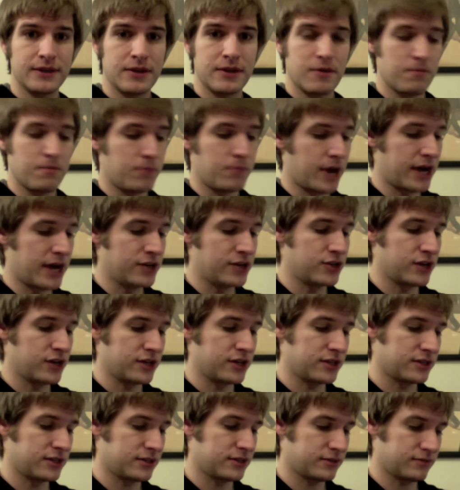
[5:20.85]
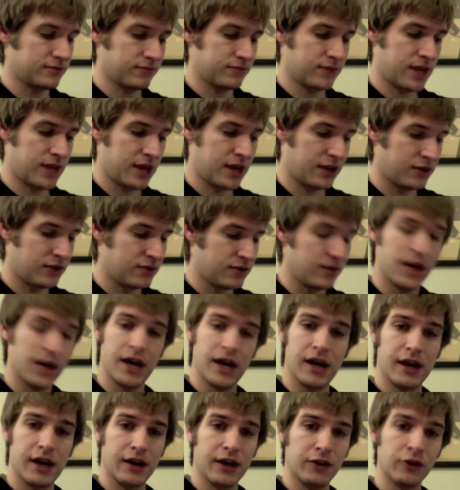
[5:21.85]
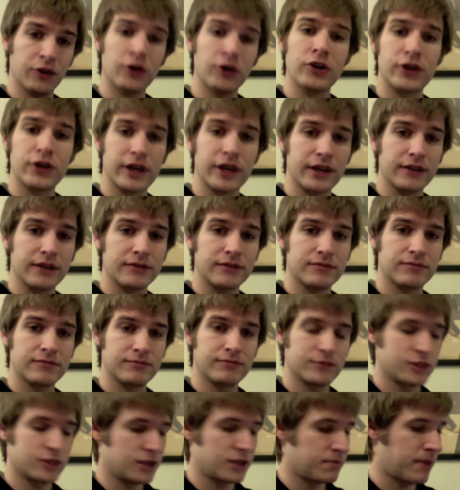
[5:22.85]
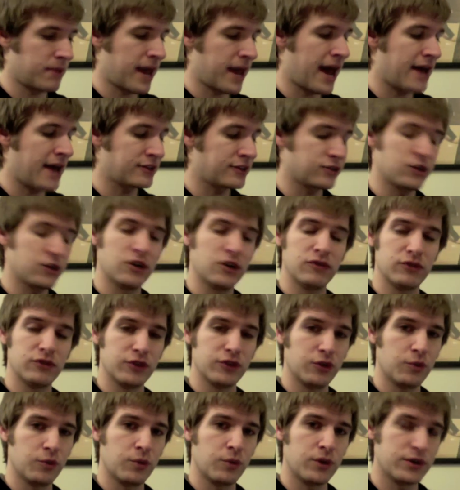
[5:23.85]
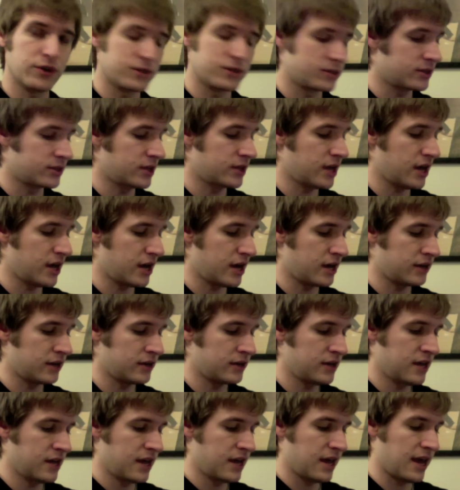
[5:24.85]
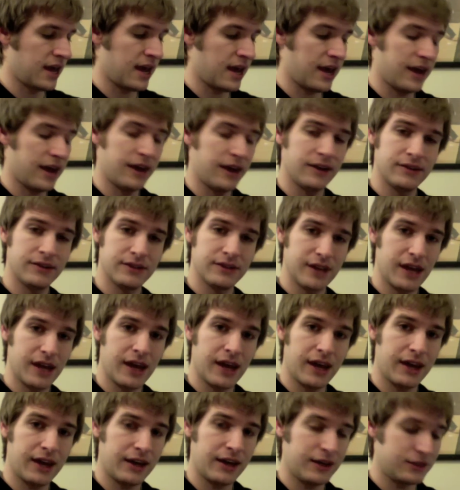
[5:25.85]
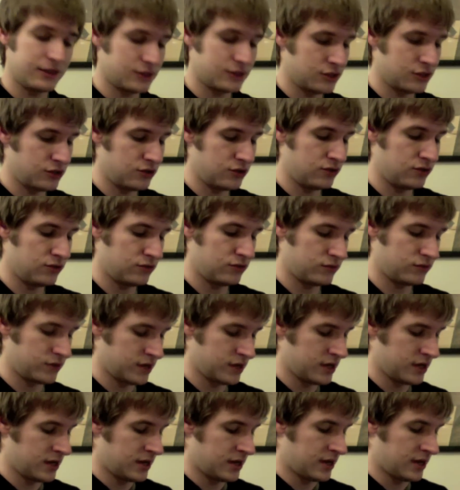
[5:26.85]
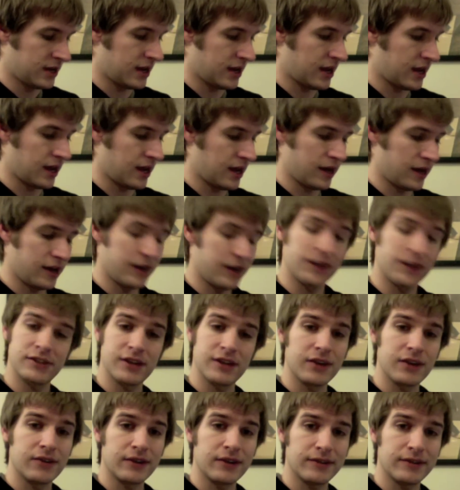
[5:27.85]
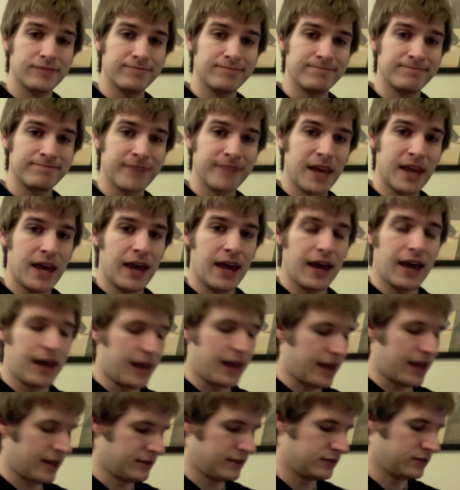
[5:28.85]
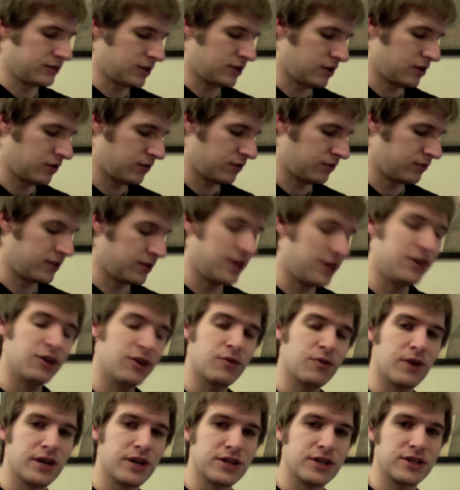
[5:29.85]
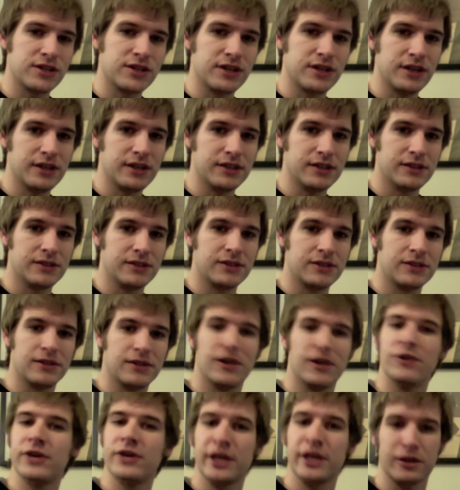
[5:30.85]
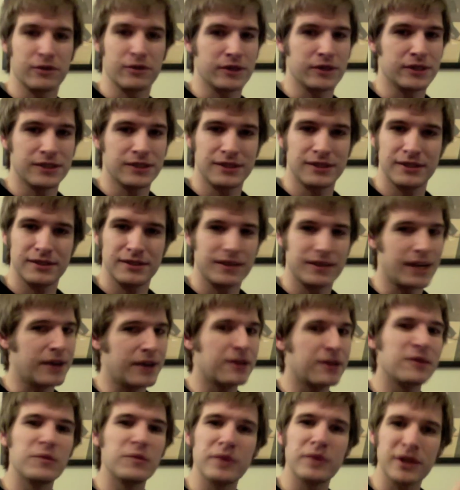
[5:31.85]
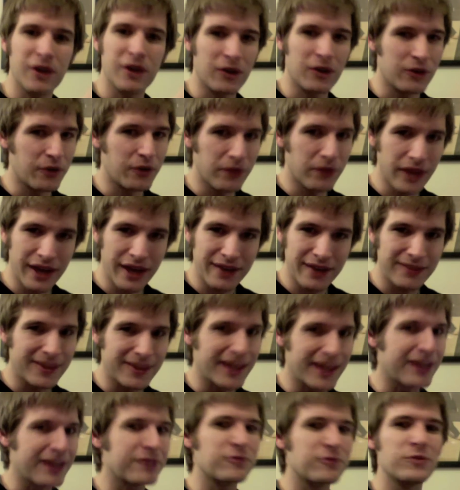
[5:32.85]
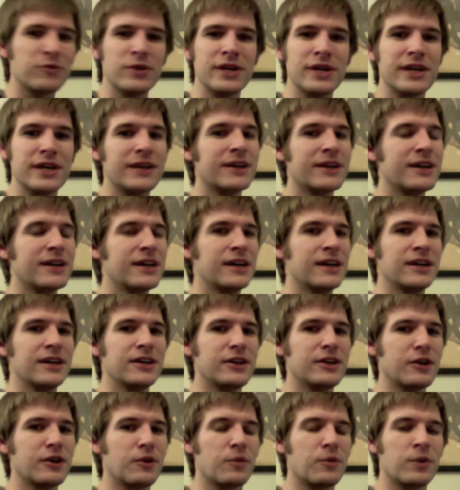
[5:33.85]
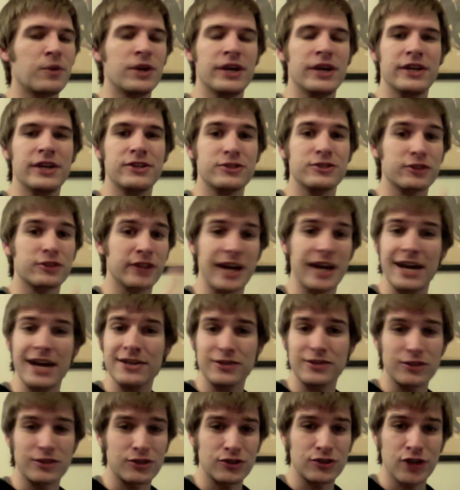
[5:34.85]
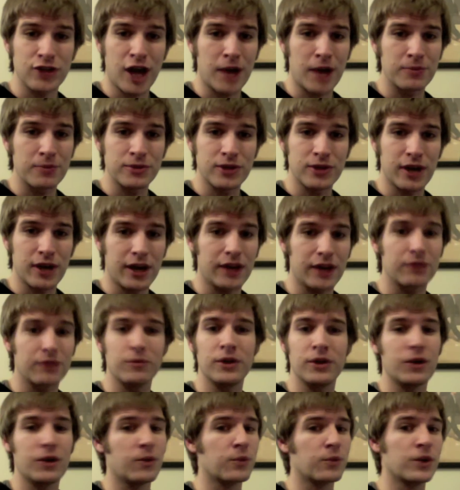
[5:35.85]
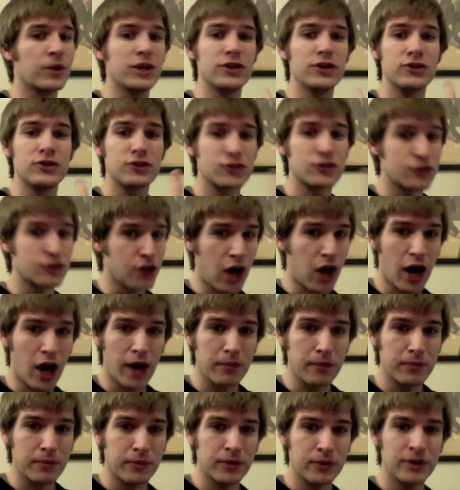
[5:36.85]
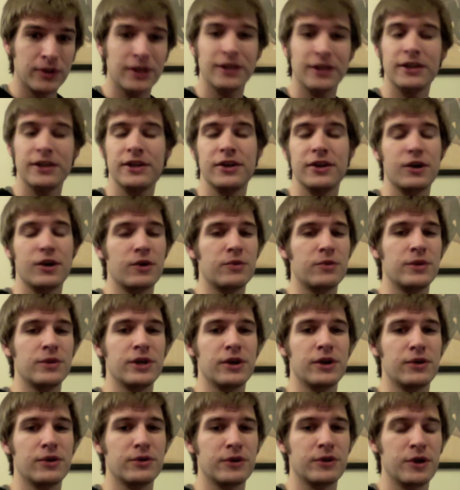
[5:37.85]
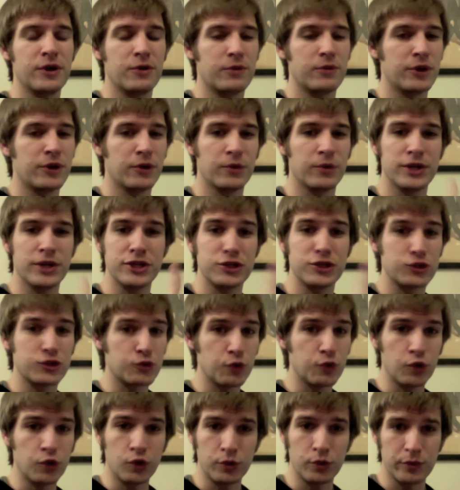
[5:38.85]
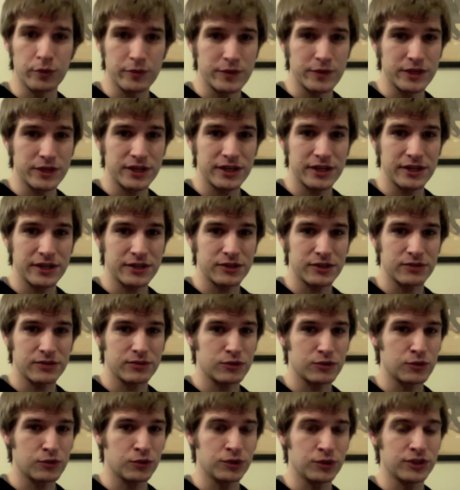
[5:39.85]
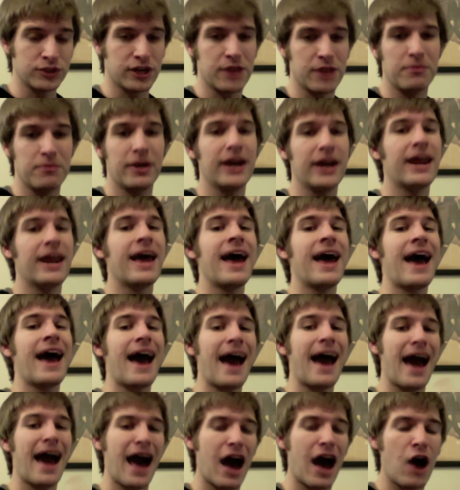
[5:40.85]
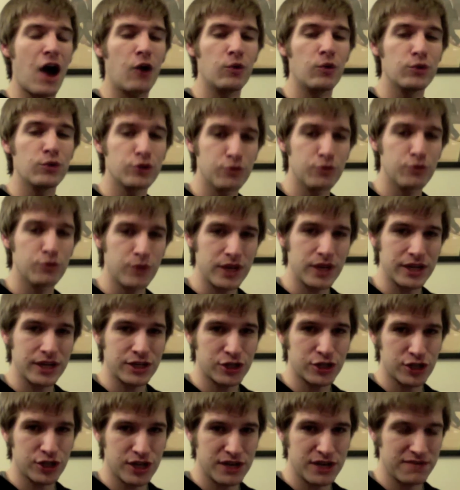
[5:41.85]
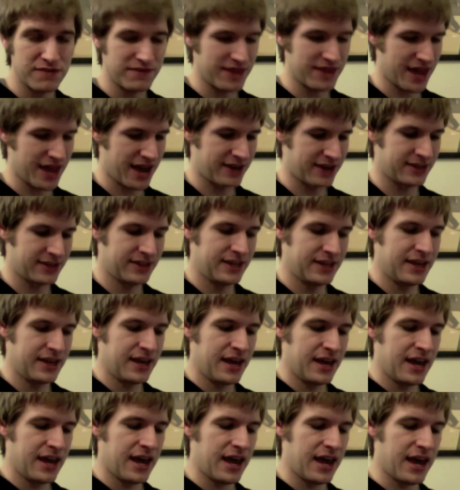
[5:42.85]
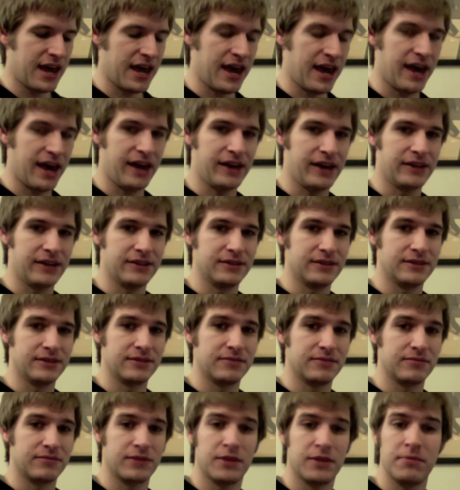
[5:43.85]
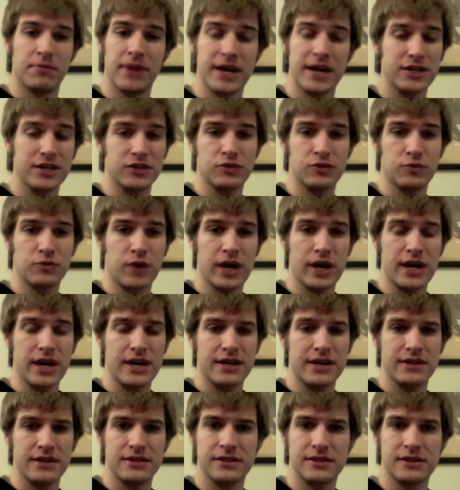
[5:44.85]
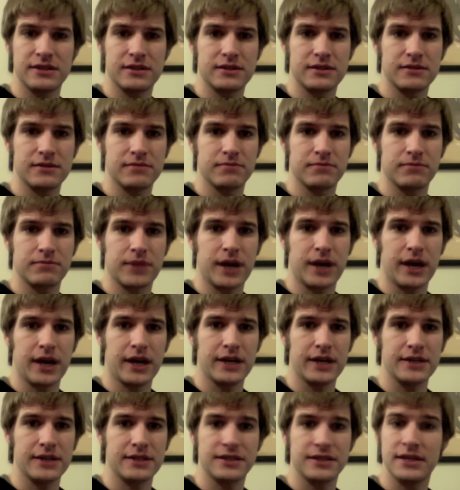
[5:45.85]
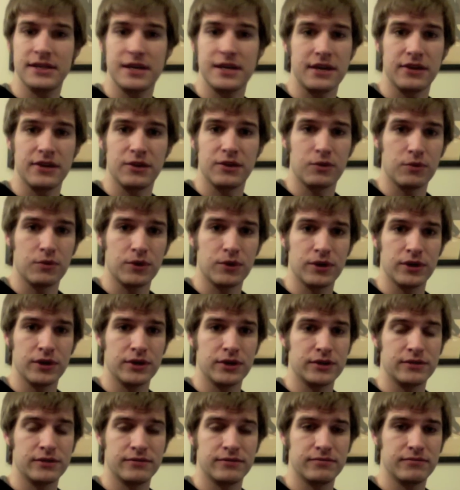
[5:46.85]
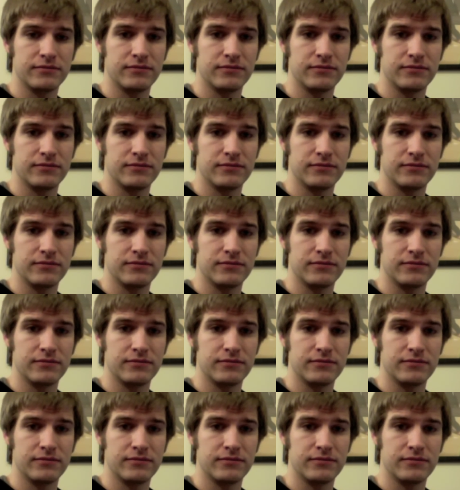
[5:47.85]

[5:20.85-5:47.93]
by just learning to pass over the words the, and, a, to, etc. And so then the question is, okay, Chris, yeah, we all know that if we just glance at the stop sign, we don't read stop, we don't read school when we see the school sign, but how do we achieve that? And the best way is by seeing the word